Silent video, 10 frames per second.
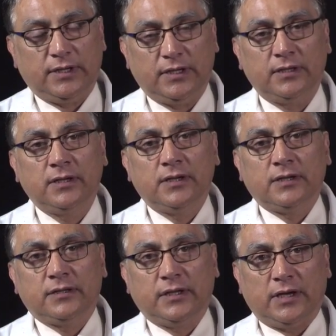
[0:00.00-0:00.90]
And
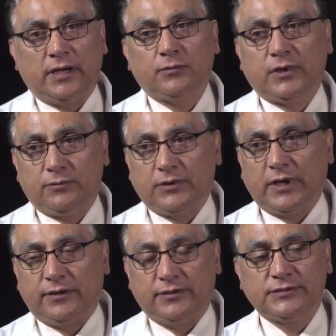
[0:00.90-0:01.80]
the high
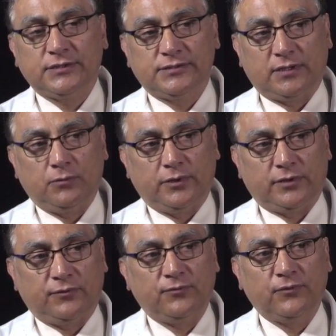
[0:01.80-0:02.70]
carbohydrates is they're going
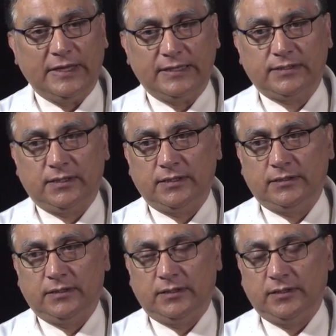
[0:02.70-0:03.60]
to reflect
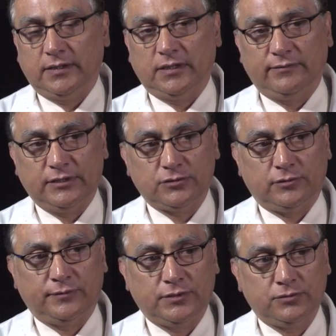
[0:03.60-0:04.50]
the elevation
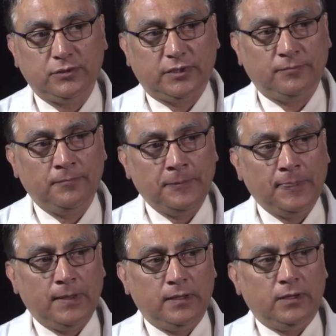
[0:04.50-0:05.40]
of the sugar.
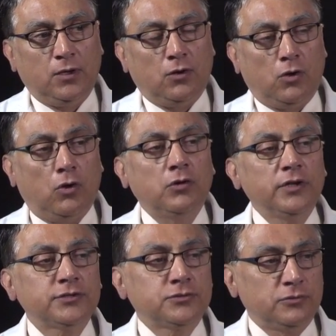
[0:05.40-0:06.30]

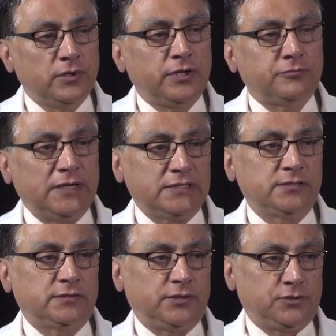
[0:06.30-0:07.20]
Only sugar
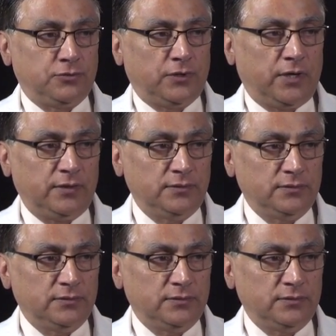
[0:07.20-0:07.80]
raises the sugar.